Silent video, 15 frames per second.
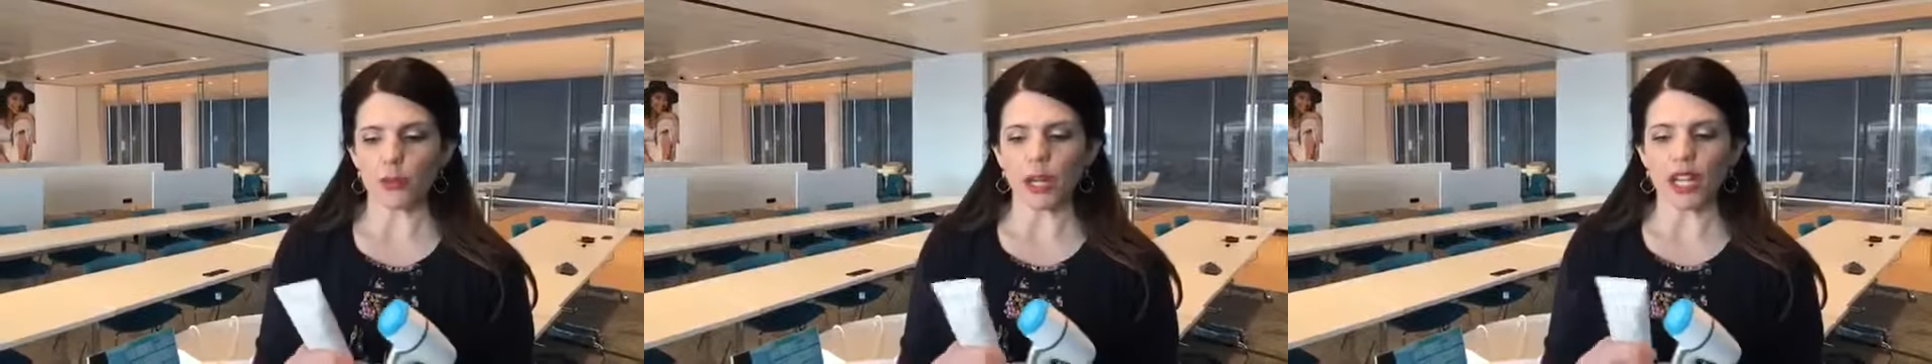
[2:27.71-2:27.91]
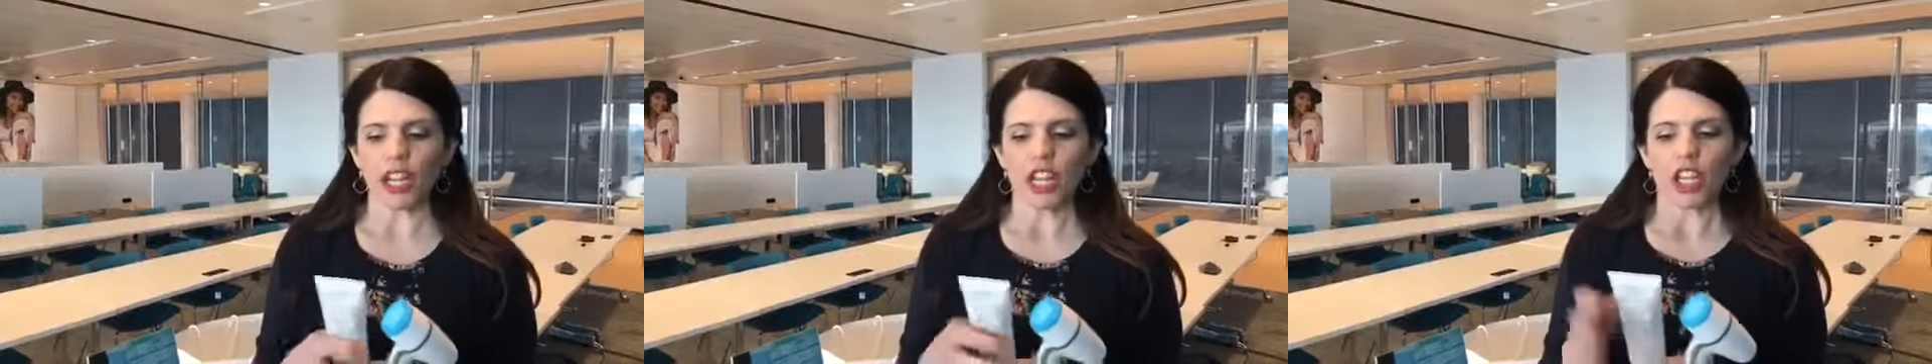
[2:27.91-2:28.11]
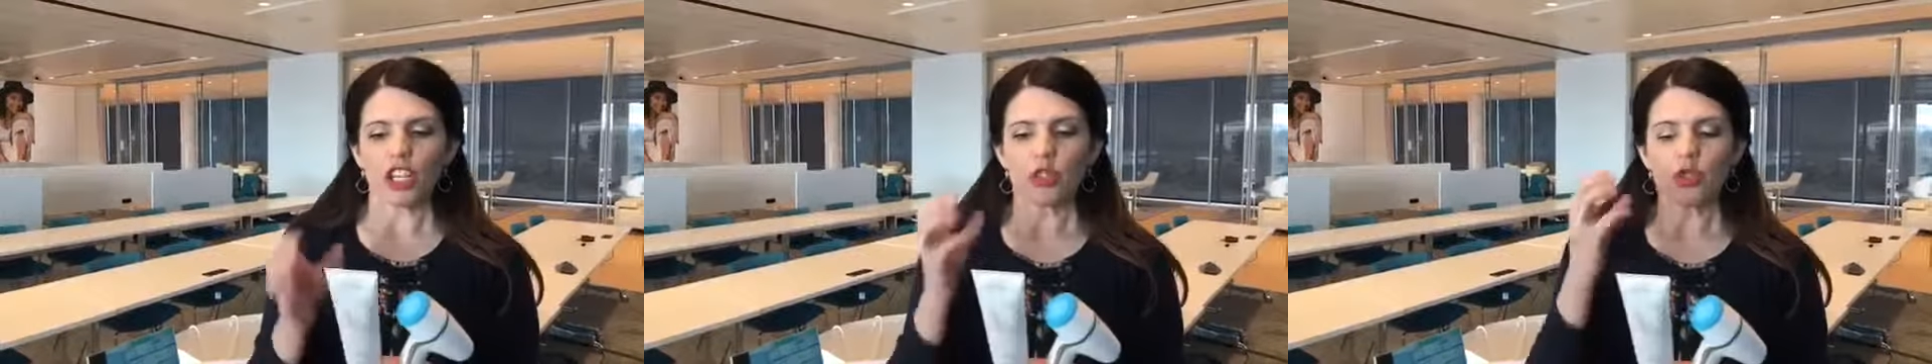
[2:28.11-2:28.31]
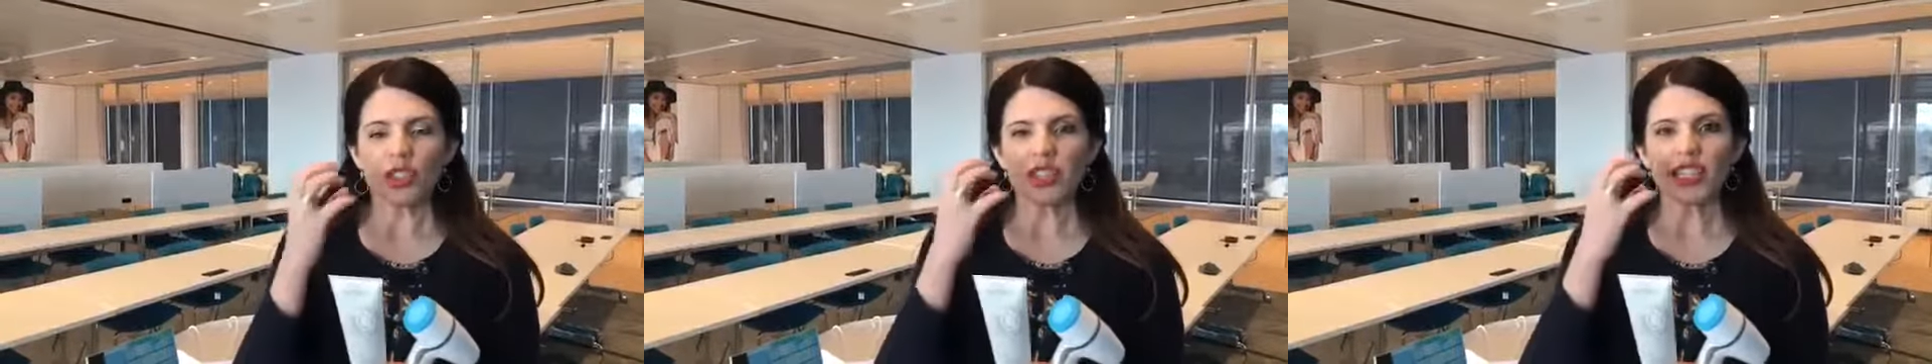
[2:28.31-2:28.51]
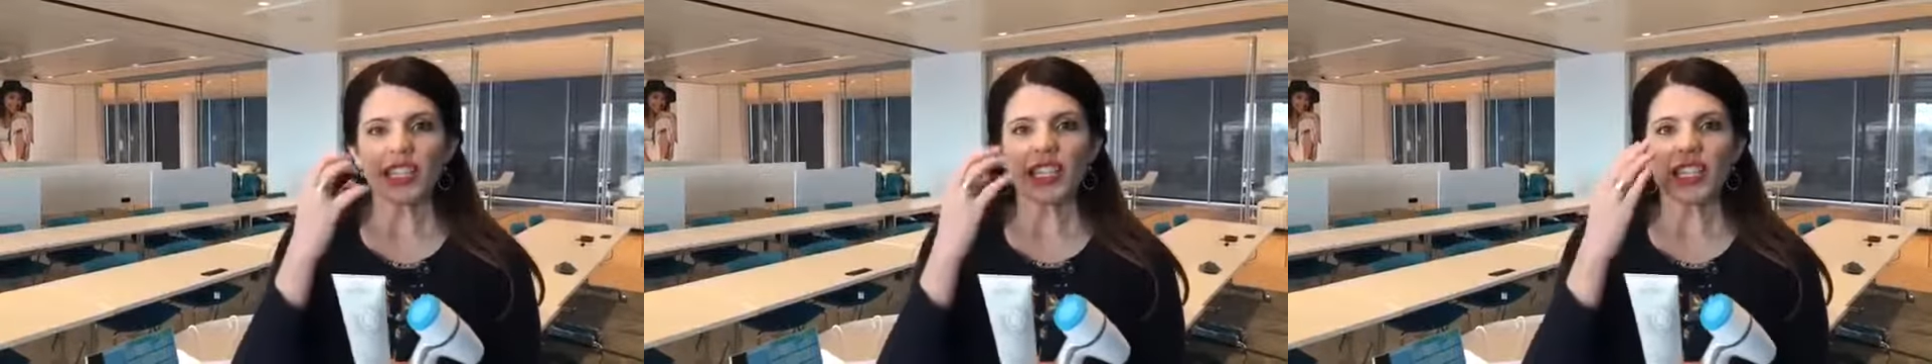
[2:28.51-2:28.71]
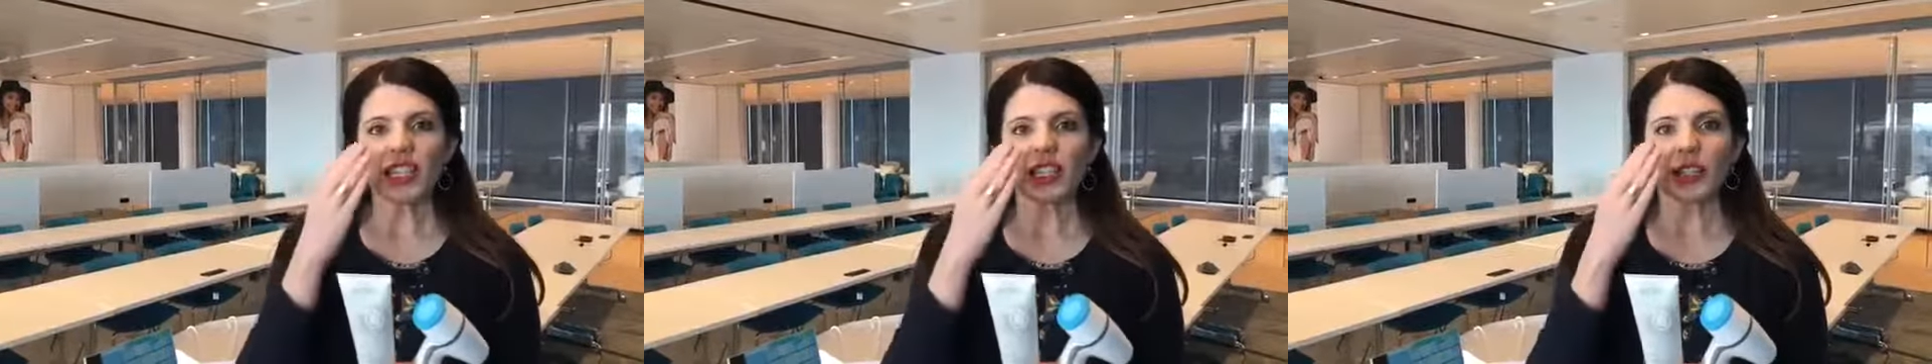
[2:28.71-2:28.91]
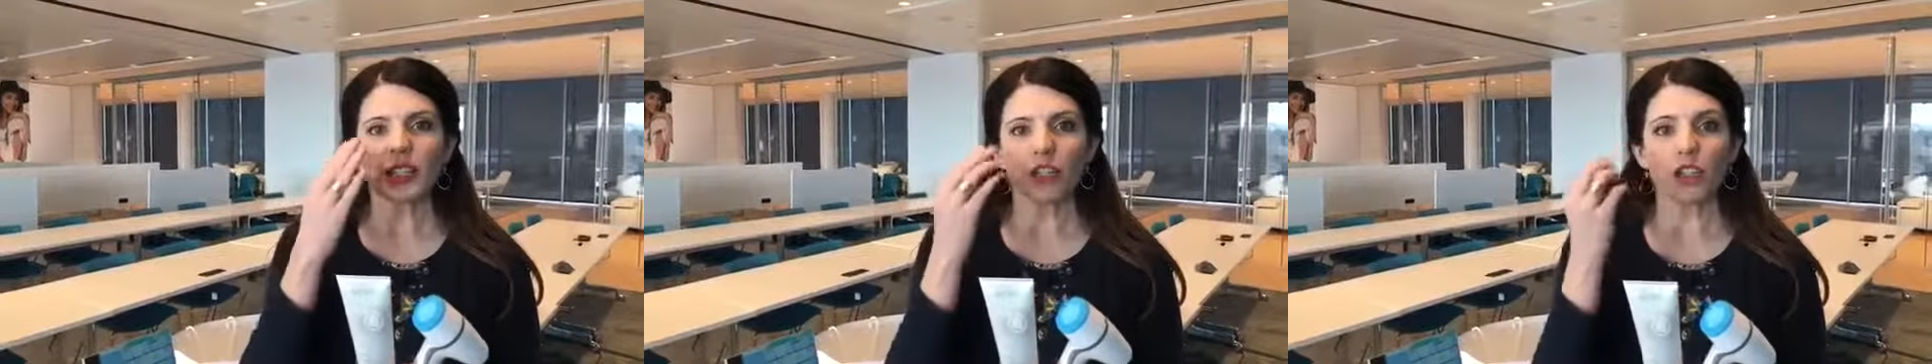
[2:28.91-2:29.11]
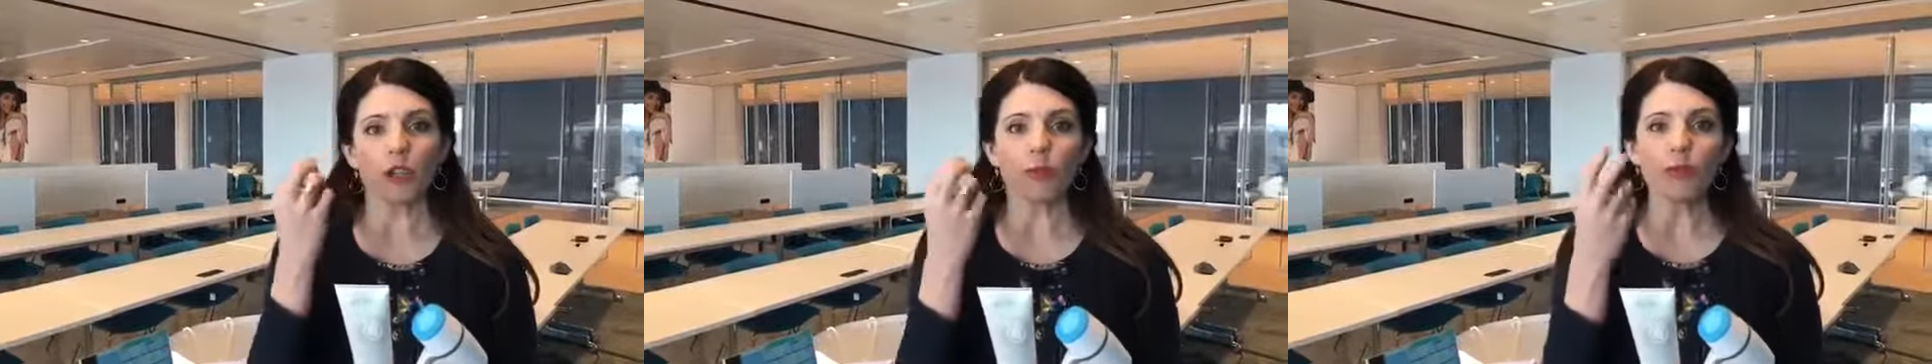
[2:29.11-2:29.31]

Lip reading: But you just get your